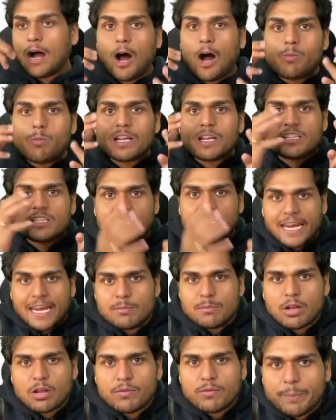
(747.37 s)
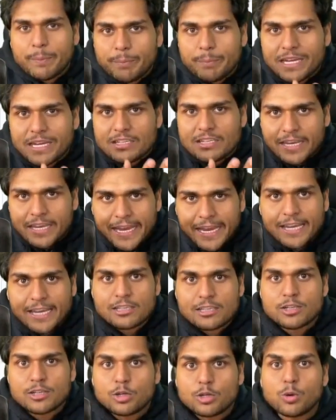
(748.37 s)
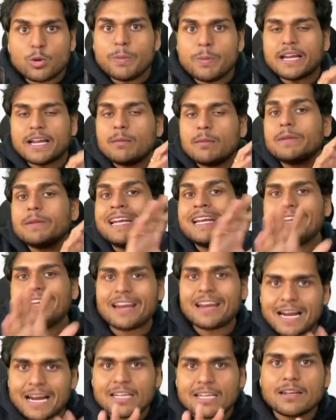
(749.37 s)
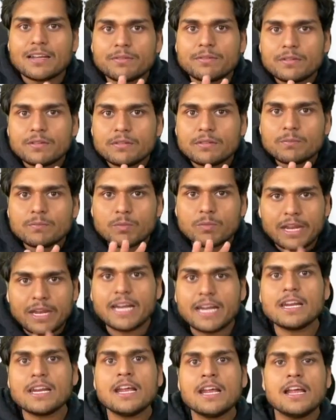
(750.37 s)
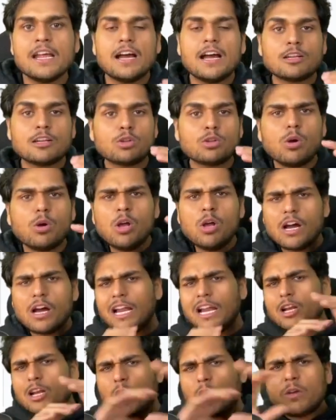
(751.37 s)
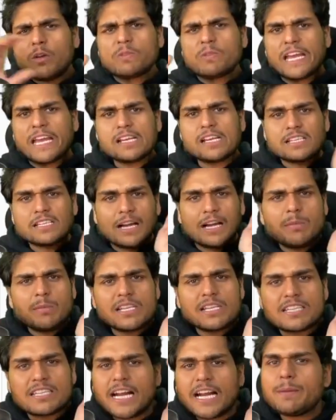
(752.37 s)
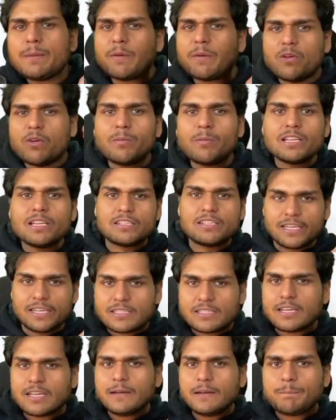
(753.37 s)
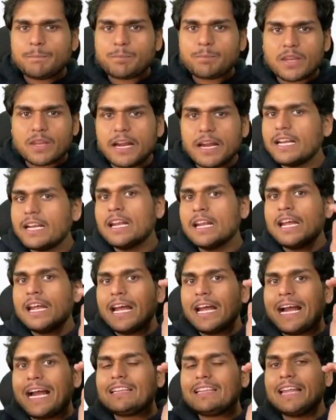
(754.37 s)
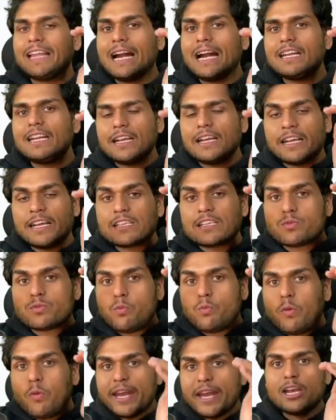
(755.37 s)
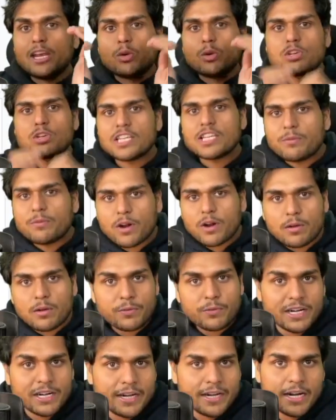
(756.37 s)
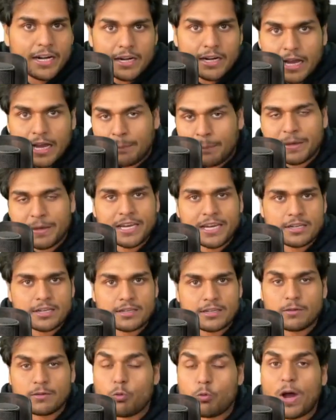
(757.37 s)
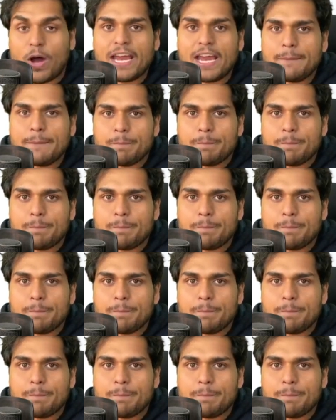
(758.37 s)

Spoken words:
much time your web page takes to become interactive, right? So a lot of things come inside performance testing, right? And that is very crucial for our front-end application. Why?